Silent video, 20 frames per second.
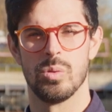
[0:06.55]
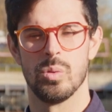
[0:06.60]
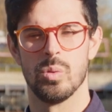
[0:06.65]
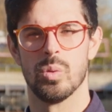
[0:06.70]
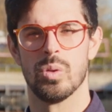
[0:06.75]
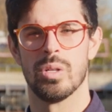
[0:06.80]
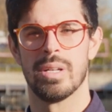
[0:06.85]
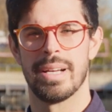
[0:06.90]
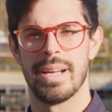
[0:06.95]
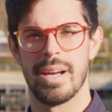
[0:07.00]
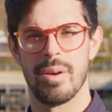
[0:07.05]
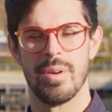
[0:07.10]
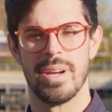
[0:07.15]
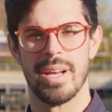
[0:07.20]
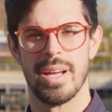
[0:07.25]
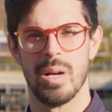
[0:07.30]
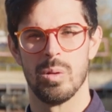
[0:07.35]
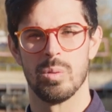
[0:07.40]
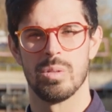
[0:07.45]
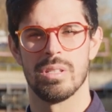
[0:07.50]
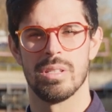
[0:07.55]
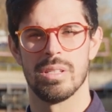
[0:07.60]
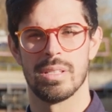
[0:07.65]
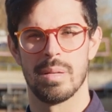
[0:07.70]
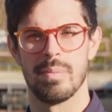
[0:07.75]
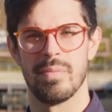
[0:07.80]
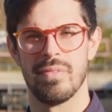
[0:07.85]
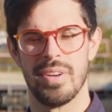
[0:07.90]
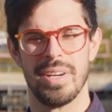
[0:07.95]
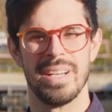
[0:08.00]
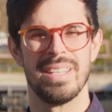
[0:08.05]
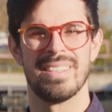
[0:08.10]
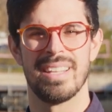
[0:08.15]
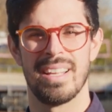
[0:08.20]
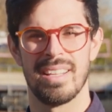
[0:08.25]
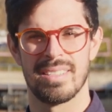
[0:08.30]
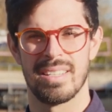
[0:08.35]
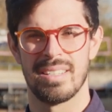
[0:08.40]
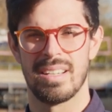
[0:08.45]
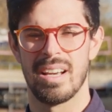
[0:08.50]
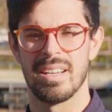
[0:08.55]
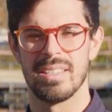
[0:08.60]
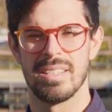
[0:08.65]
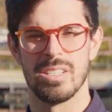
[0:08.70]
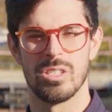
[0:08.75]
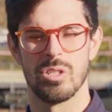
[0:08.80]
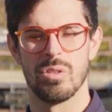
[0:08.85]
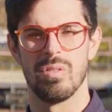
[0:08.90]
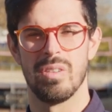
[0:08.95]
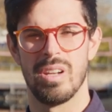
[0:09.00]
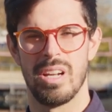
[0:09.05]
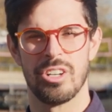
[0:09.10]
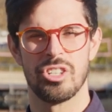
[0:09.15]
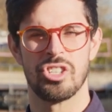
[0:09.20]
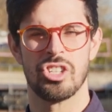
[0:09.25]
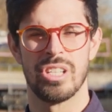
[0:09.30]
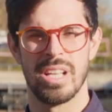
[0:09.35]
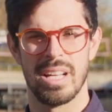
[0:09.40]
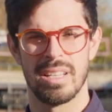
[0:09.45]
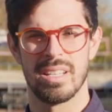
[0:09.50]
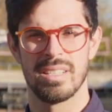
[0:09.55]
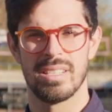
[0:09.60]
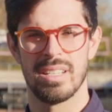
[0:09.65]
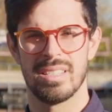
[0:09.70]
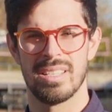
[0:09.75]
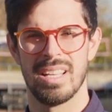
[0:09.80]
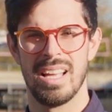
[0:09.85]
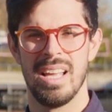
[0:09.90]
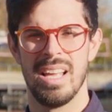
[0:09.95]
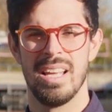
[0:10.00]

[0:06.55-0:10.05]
to carry out some very intense analysis of large dataset,